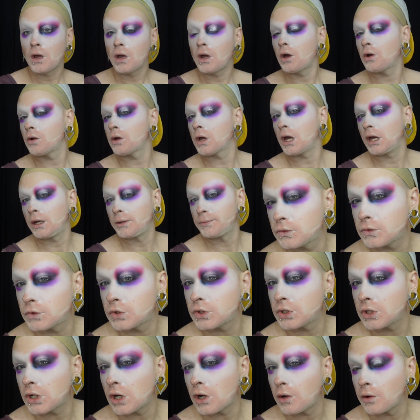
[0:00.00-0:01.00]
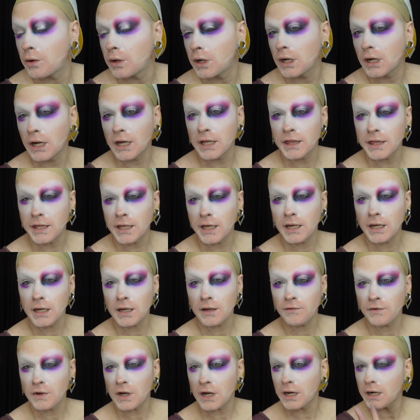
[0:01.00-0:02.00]
Okay, so I think
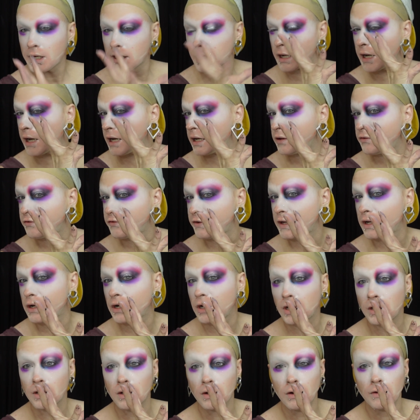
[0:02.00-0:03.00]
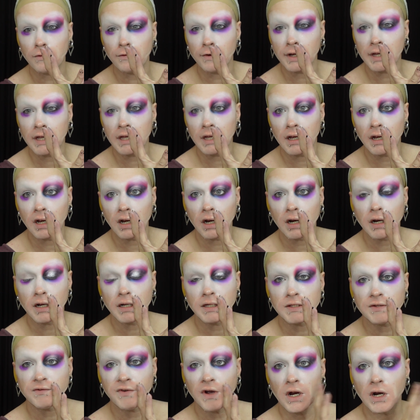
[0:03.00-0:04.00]
I've got it kind of figured out over here
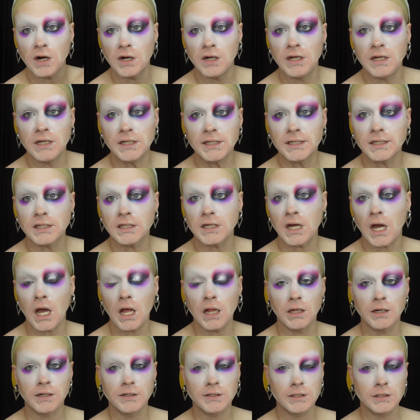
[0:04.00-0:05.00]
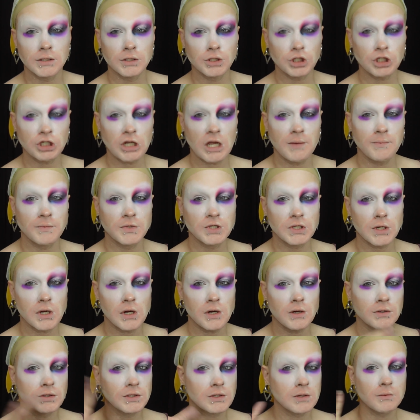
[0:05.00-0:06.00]
as far as colors and shapes
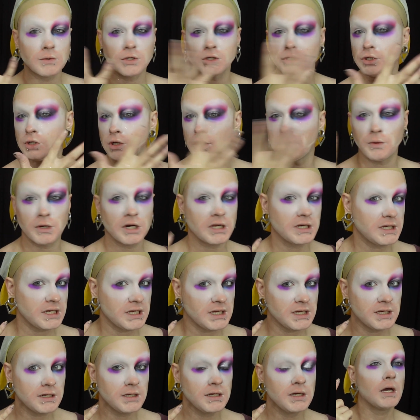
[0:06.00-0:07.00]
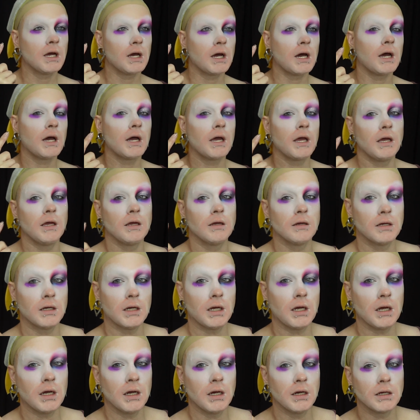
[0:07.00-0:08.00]
go. So I'm going to show you what I did. I
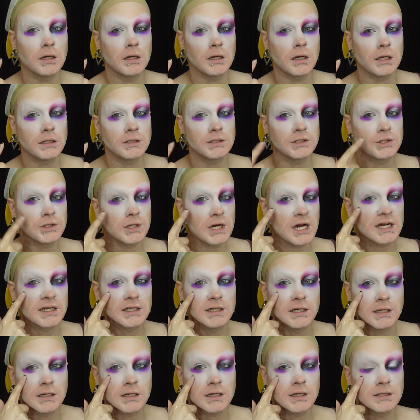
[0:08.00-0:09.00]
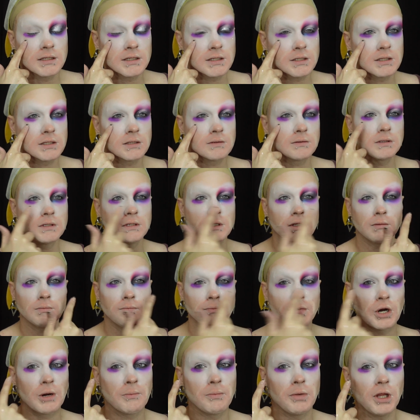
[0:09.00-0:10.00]
got distracted and did
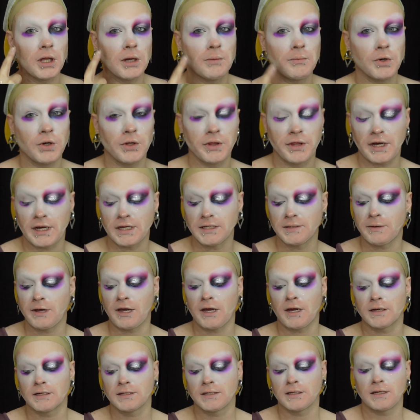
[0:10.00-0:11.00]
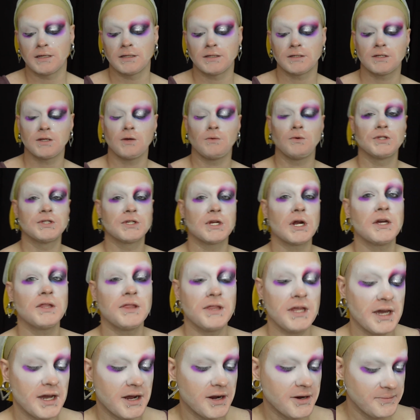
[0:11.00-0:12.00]
purple on both eyes by accident. So we'll start
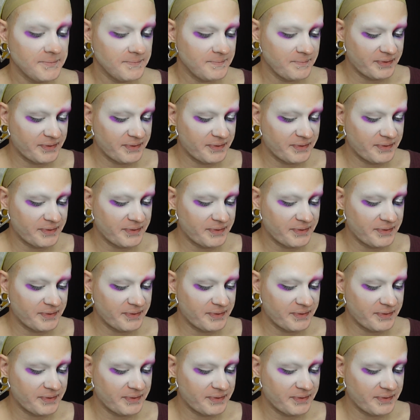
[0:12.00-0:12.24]
there.